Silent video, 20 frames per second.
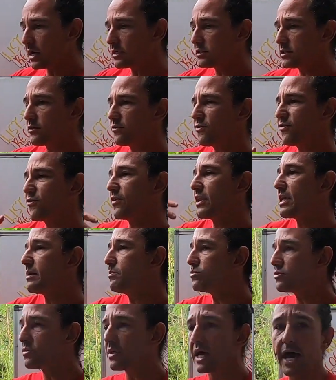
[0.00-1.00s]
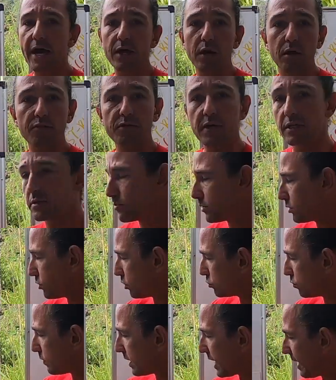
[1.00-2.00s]
the flip side of it? Because
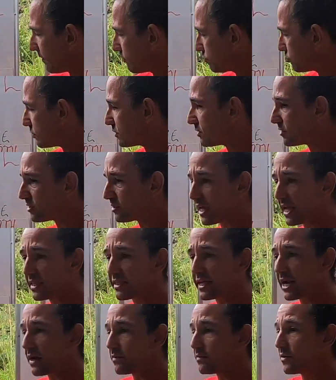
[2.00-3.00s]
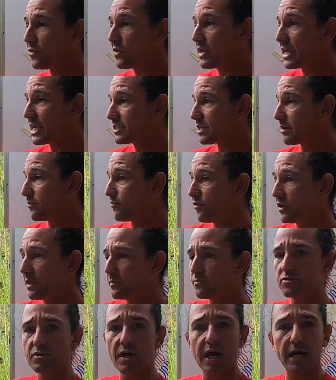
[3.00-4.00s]
we have to understand that everything has a flip
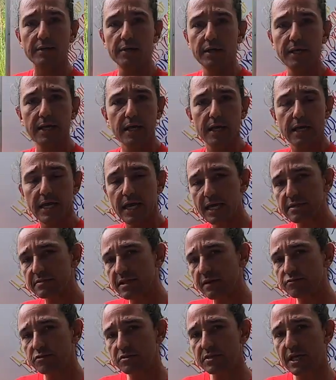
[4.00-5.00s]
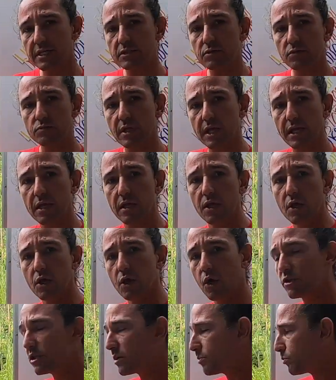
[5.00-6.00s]
side. As I've said on
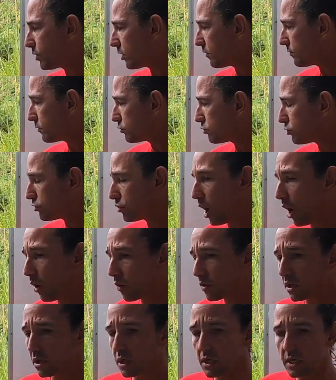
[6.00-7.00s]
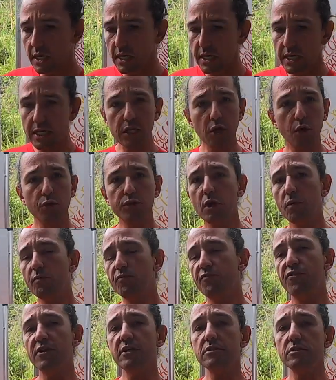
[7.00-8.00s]
the previous talk, the
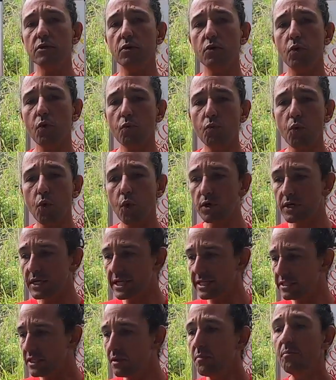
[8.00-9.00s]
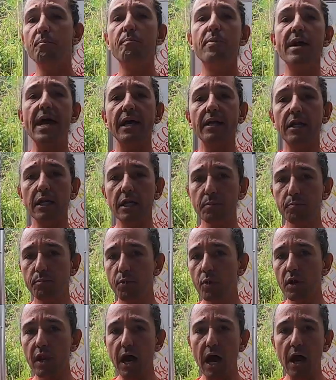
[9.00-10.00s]
physical world is embedded in
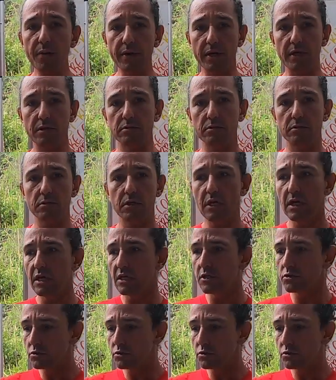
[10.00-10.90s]
polarities. So